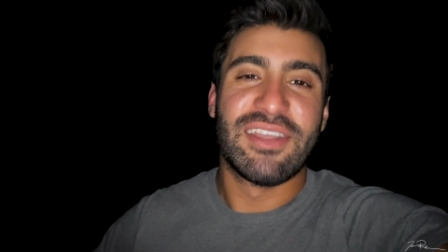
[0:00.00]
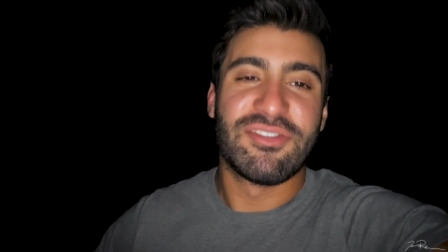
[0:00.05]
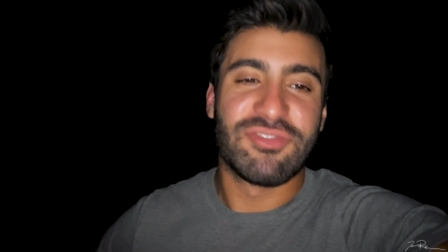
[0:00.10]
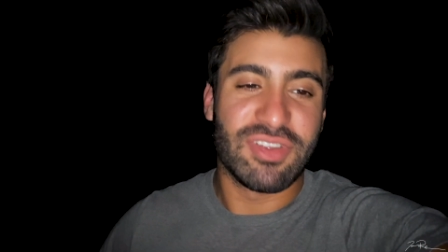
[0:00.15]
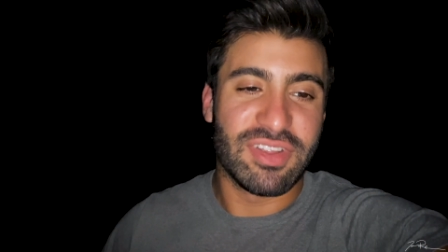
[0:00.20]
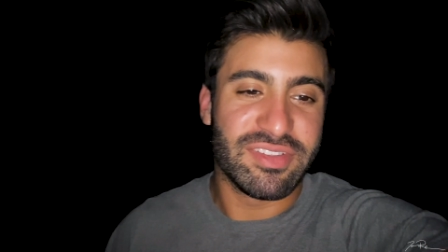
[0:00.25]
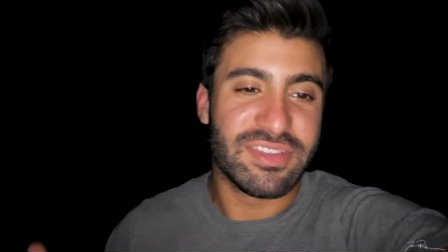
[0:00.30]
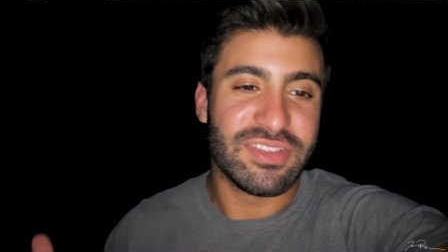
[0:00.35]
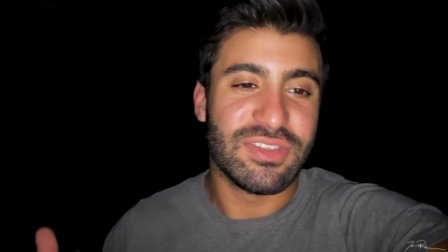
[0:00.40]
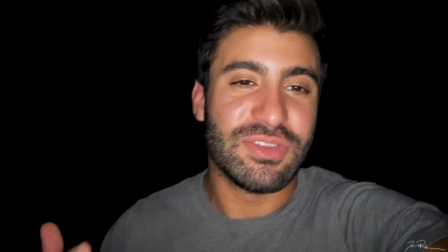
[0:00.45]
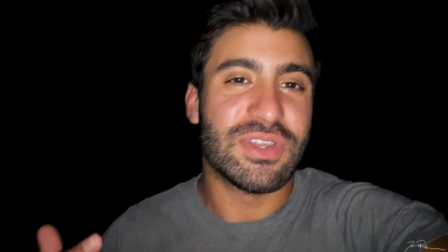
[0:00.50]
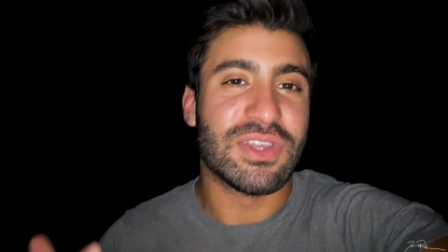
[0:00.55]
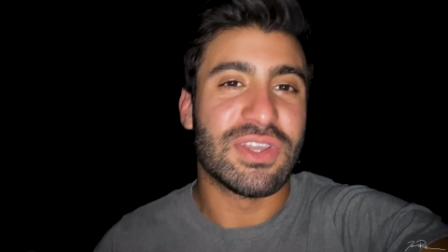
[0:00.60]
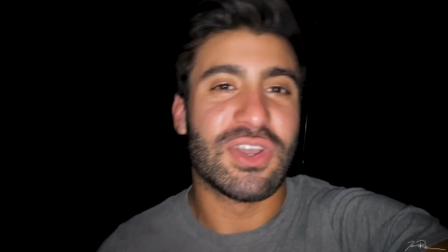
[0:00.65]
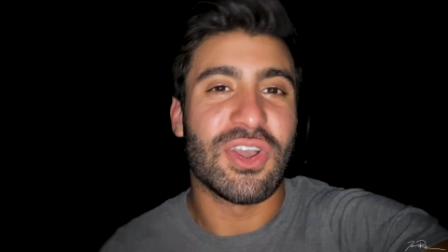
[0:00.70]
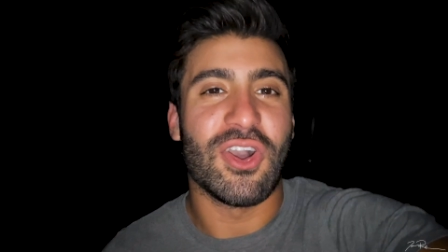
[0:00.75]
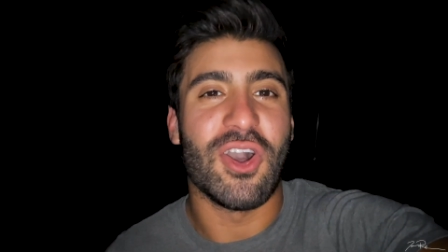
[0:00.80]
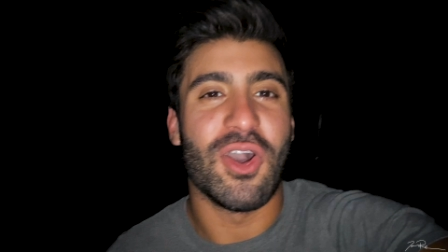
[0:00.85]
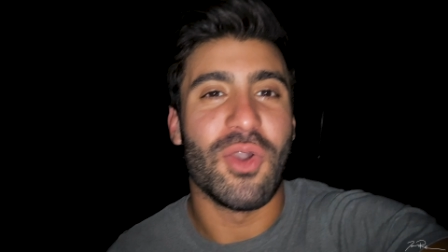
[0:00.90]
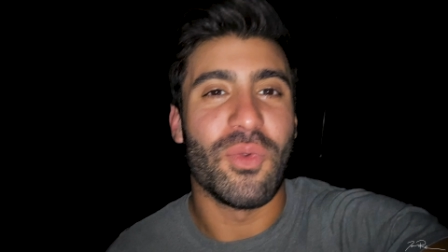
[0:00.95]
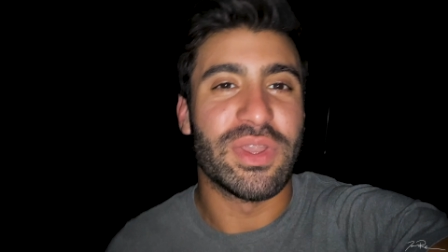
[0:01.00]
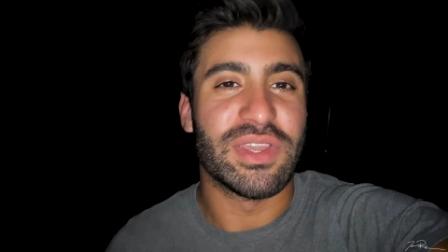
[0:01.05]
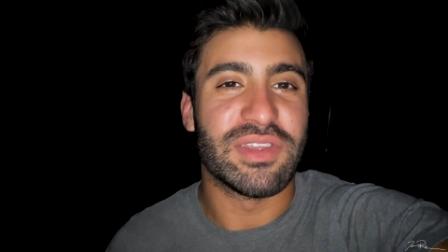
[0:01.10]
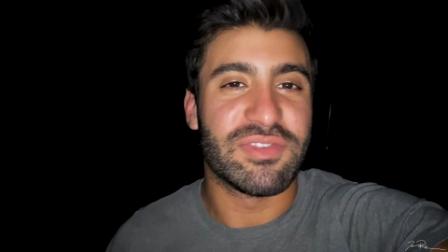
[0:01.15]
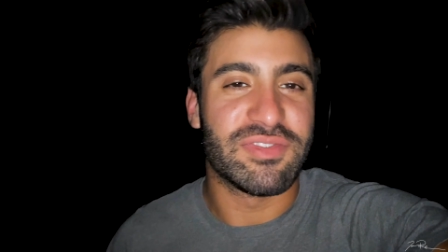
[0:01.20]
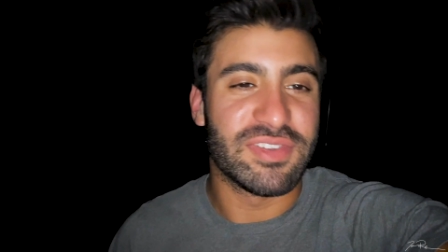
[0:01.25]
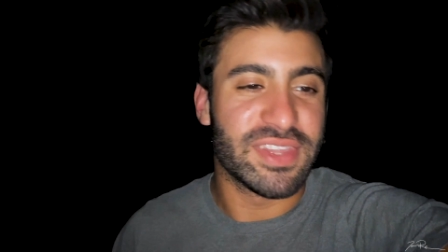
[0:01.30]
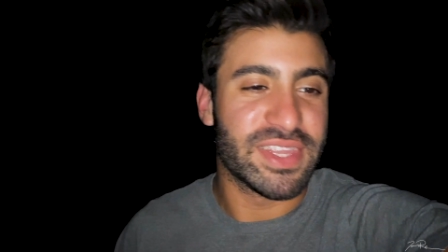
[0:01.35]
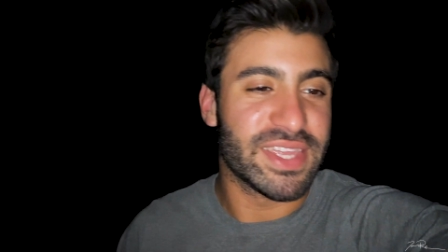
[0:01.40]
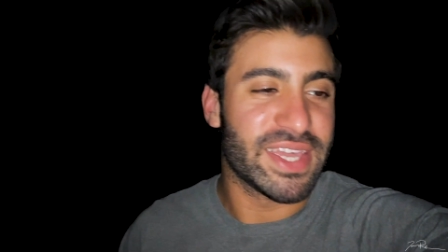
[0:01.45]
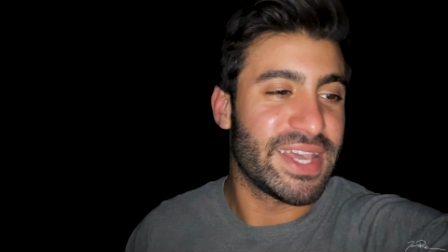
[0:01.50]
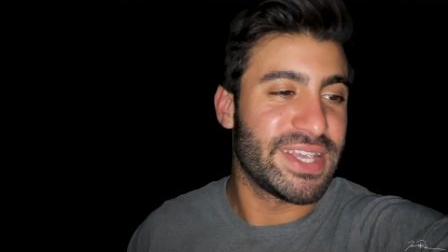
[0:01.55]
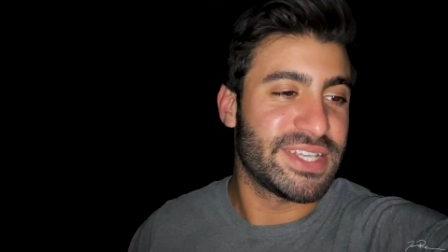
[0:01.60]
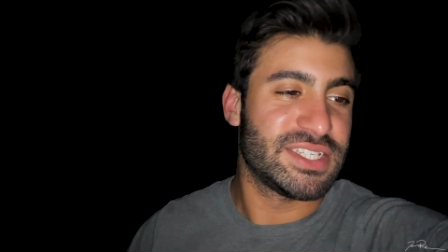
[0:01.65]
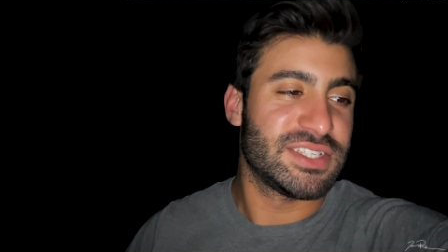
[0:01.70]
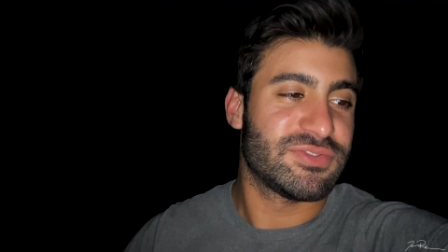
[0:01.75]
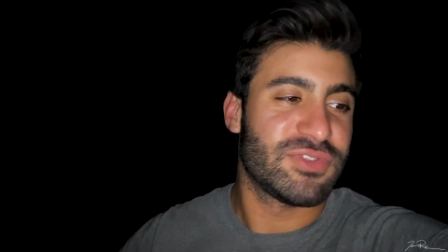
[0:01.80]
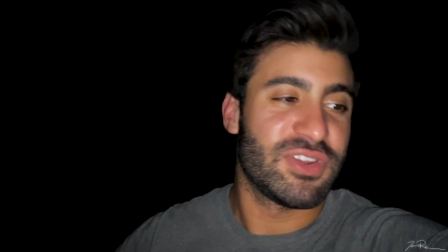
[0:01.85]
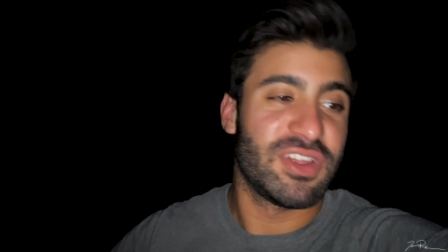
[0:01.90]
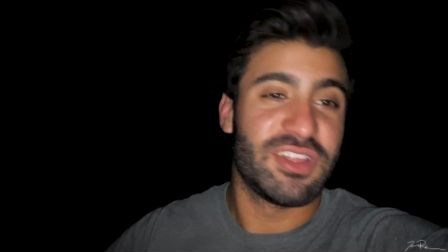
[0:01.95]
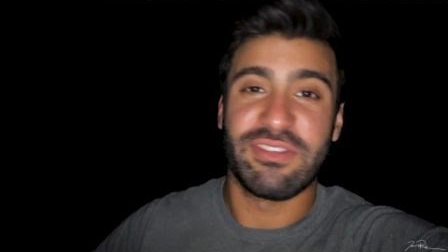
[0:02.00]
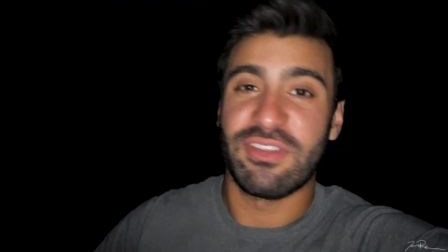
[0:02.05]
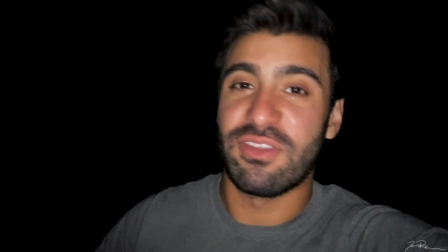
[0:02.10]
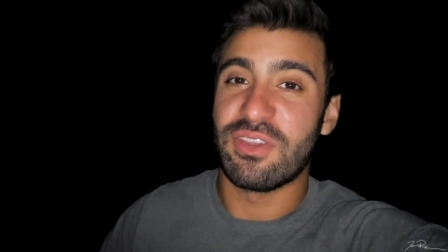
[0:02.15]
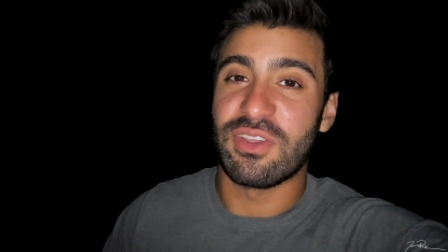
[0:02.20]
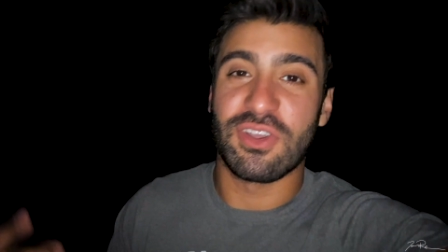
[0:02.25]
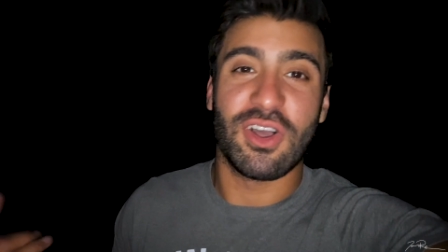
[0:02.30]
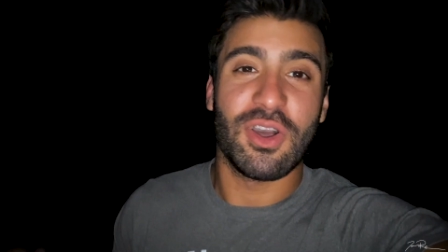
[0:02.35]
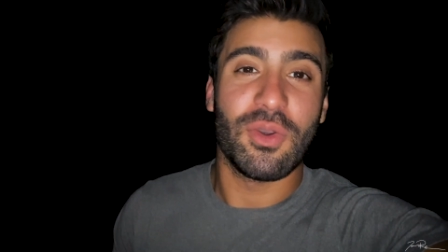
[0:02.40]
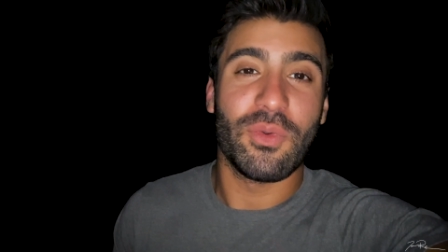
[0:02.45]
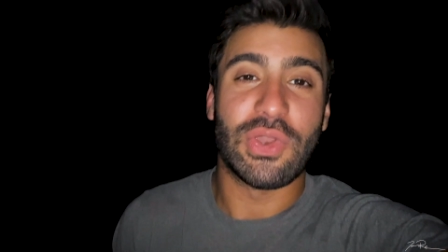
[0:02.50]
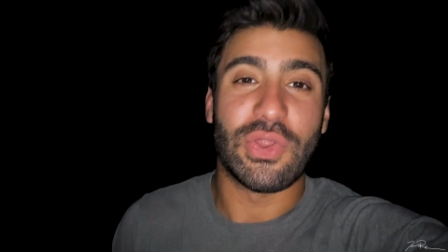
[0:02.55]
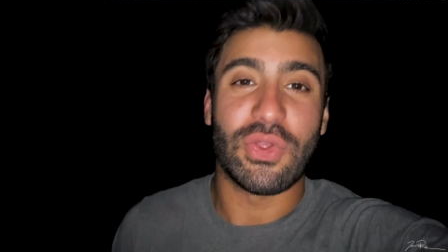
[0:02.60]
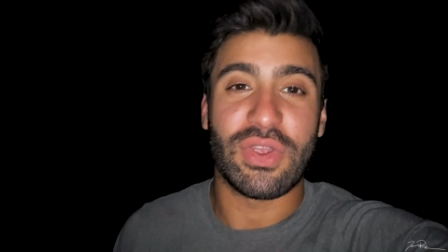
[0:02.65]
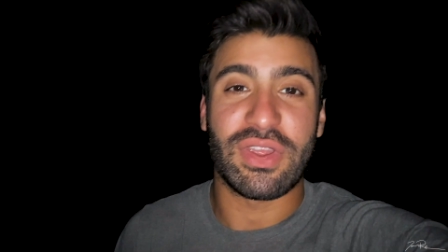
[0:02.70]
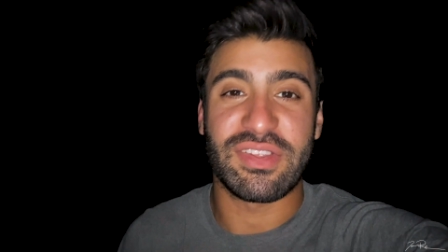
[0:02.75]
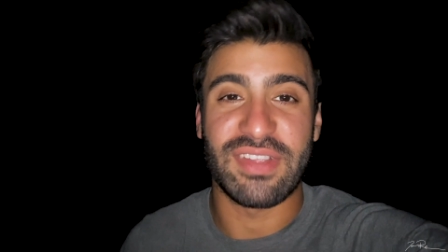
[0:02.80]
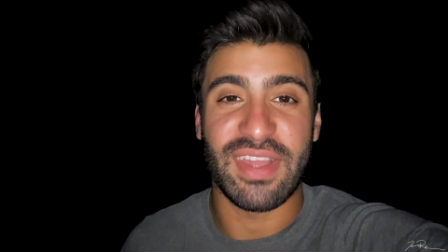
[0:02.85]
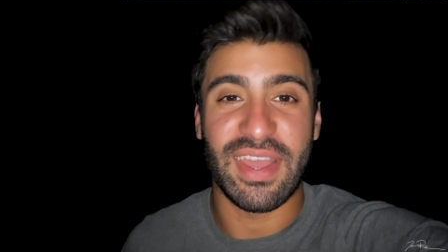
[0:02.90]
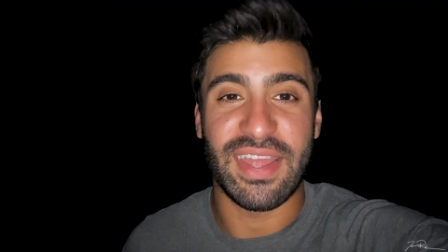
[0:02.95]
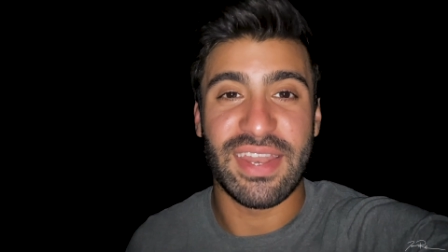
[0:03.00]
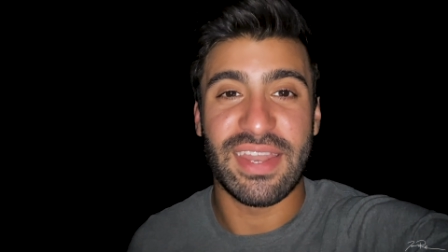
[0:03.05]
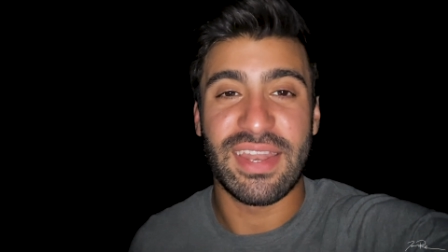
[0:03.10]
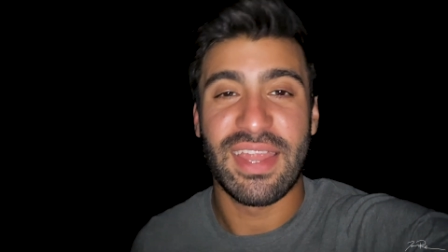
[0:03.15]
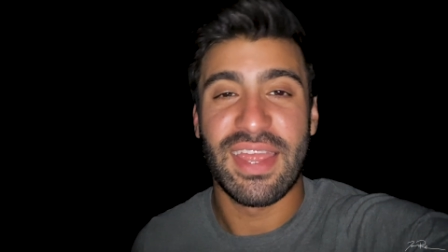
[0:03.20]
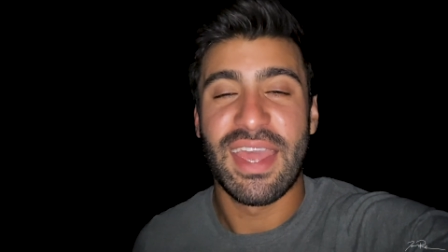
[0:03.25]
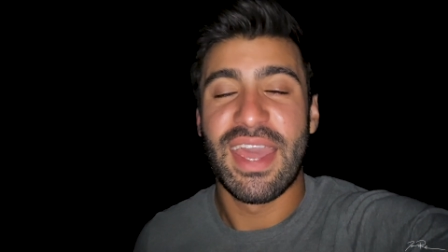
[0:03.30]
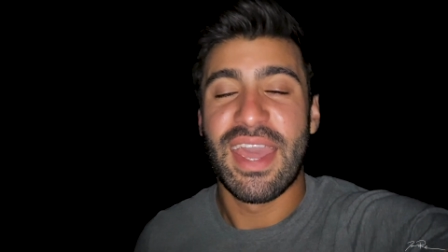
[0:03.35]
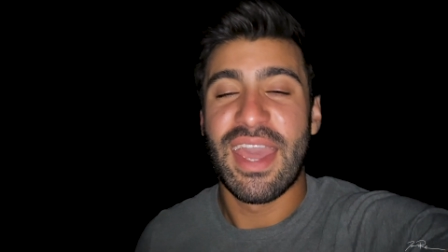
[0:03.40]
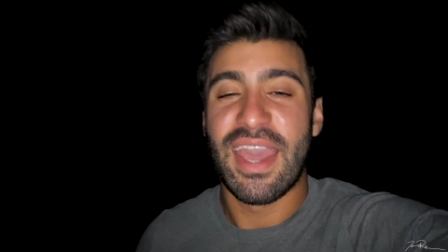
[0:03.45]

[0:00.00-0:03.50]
Friends that you can call when you're feeling anxious, friends that you can call when you're excited.